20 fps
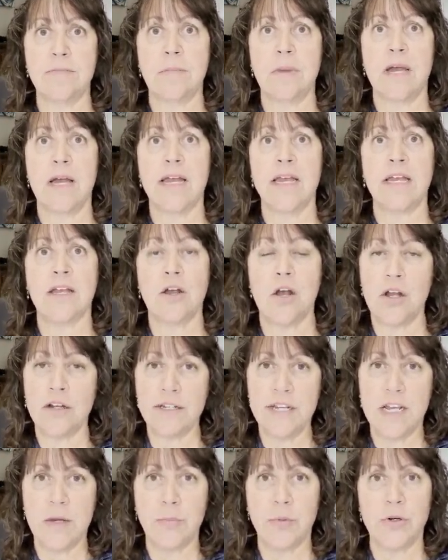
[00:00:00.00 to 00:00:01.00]
my
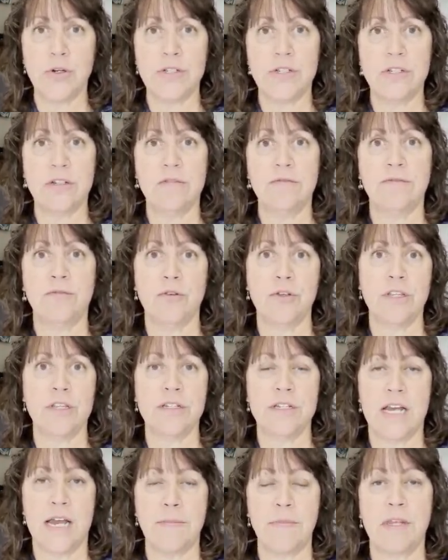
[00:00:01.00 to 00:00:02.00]
contact person for the
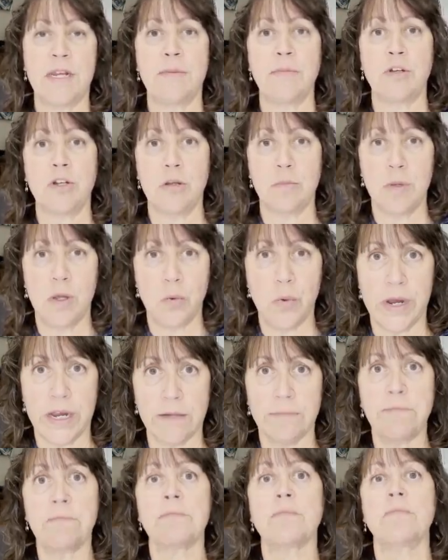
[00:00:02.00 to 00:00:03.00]
time that I'm going to be away.
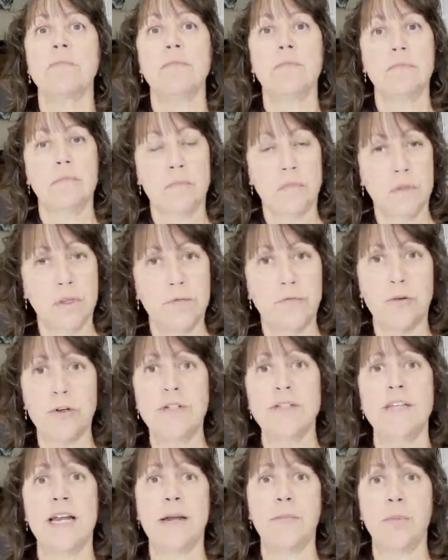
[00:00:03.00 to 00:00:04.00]
For
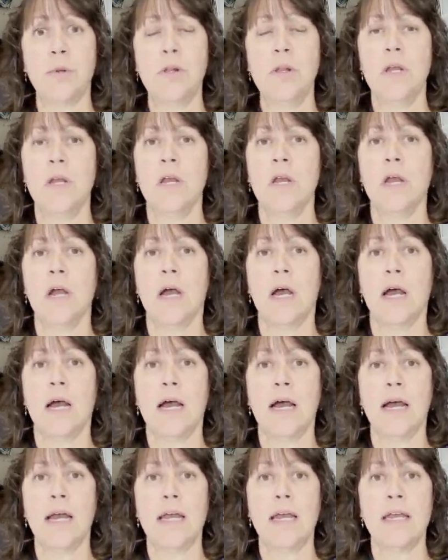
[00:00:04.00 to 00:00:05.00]
example,
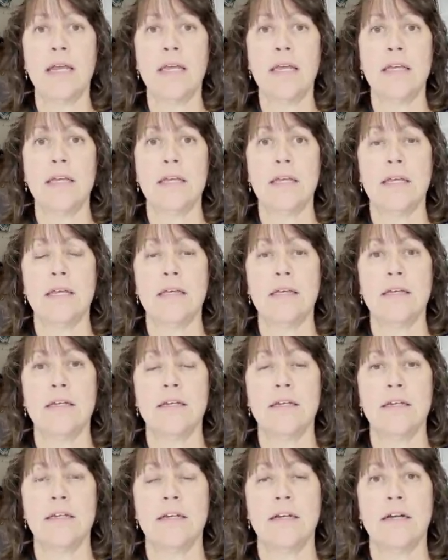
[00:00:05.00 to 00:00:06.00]
I
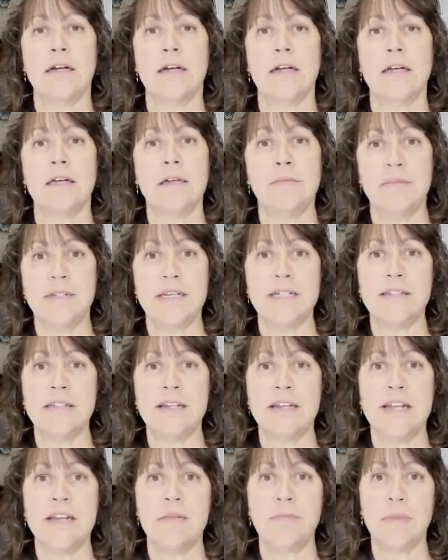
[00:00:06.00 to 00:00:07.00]
am
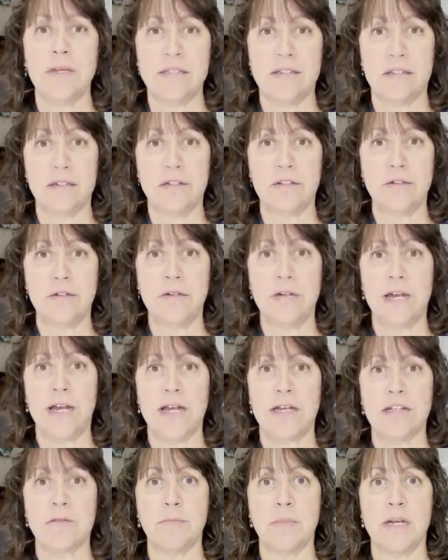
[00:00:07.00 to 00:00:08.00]
designating my sister
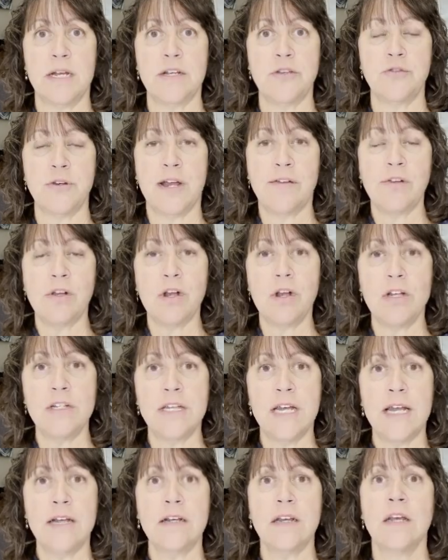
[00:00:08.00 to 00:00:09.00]
as my travel
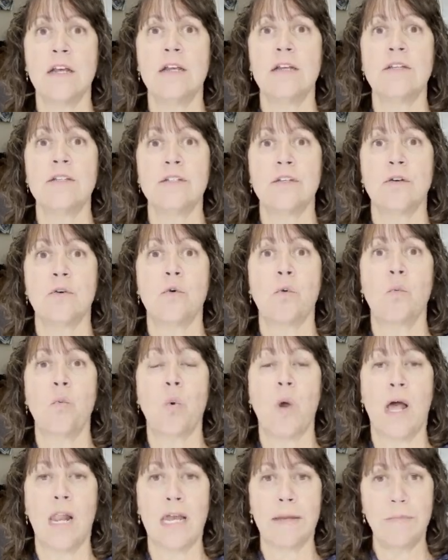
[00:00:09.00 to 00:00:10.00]
contact. So
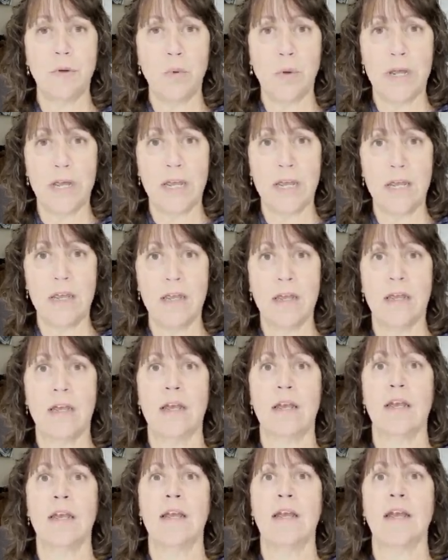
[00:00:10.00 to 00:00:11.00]
while I'm away,
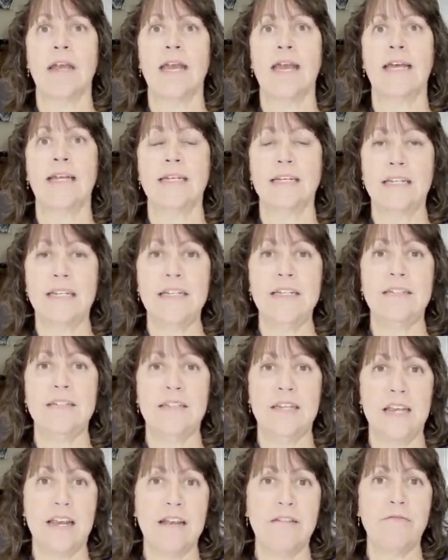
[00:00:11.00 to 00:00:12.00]
at
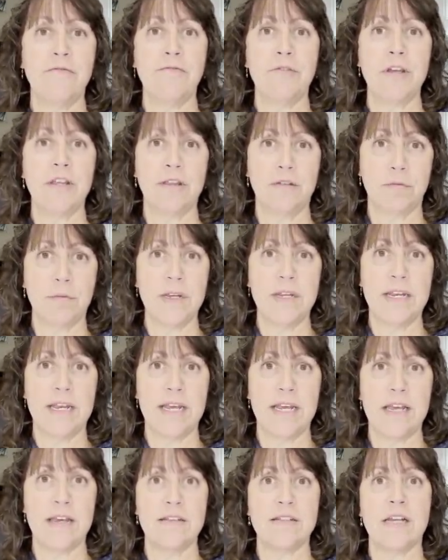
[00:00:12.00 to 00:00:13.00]
least every 3
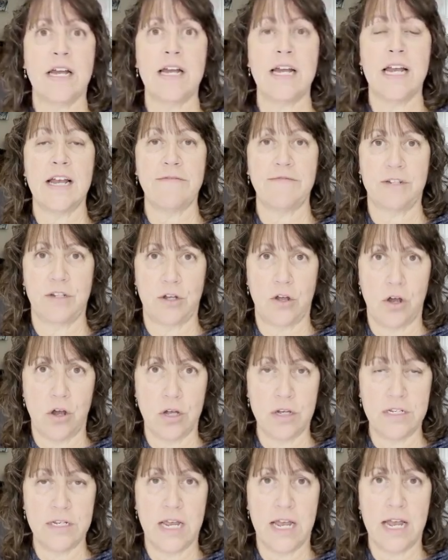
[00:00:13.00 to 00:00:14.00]
days, I have to
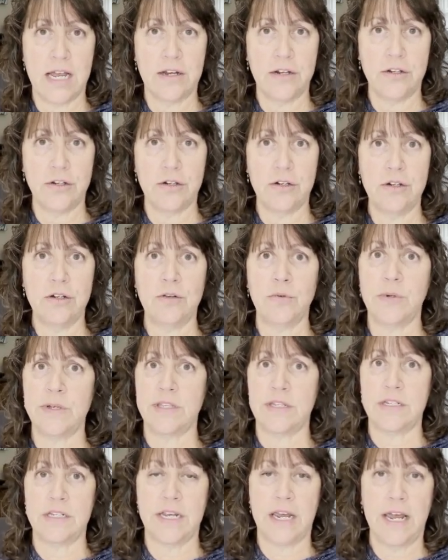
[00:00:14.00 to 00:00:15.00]
contact her with
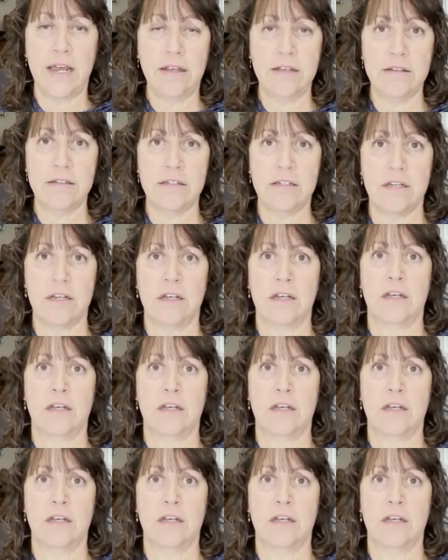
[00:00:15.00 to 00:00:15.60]
a text.